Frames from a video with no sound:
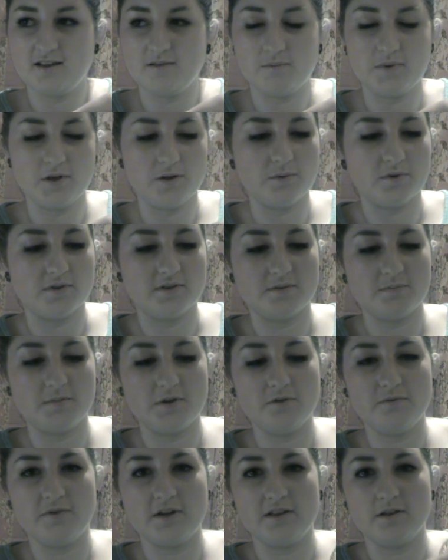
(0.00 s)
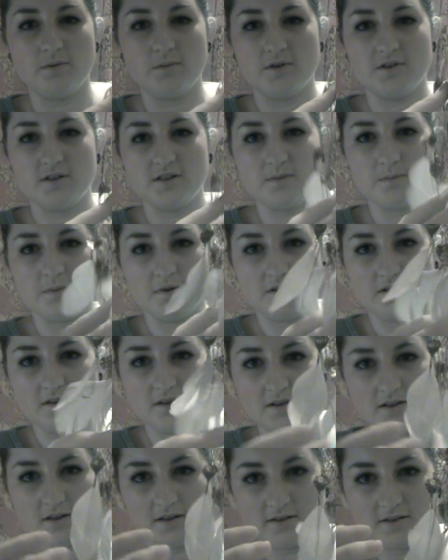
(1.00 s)
blue ones, blue feather ones, but
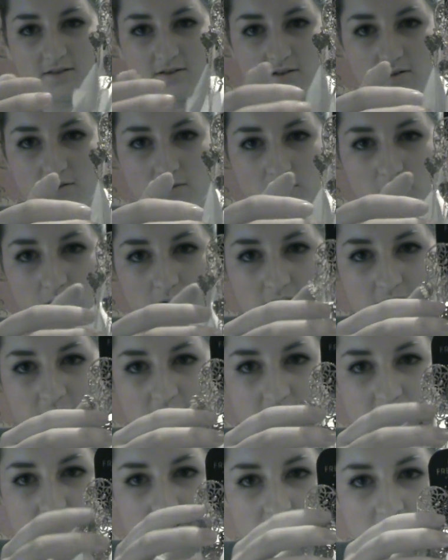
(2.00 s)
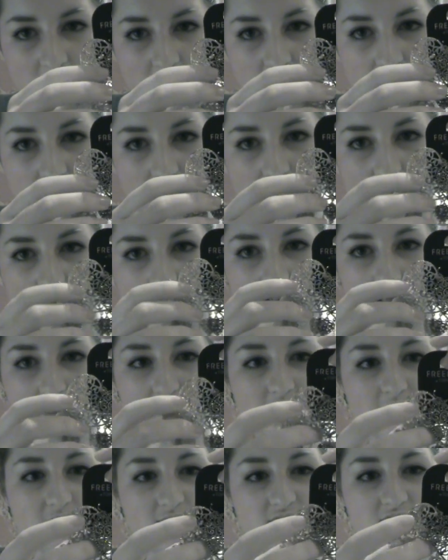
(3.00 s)
they're so gorgeous.
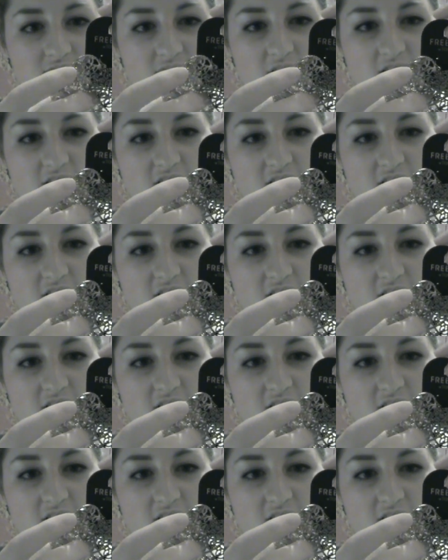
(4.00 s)
Like, I